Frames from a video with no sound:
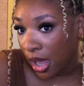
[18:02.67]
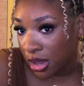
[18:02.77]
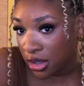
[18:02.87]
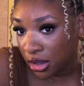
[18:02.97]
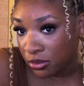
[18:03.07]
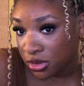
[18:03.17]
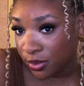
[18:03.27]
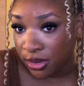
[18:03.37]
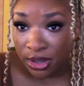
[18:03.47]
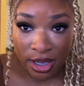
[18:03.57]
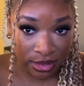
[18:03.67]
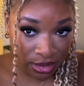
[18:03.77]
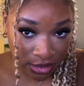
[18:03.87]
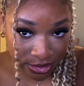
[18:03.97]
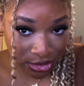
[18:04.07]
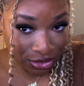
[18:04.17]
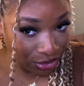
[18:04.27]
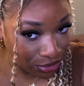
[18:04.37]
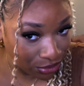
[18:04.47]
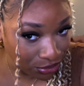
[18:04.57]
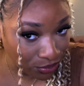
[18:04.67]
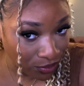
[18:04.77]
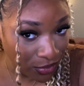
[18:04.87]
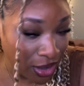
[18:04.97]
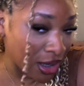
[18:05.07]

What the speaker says: I think it was worth it. I think it's cute and I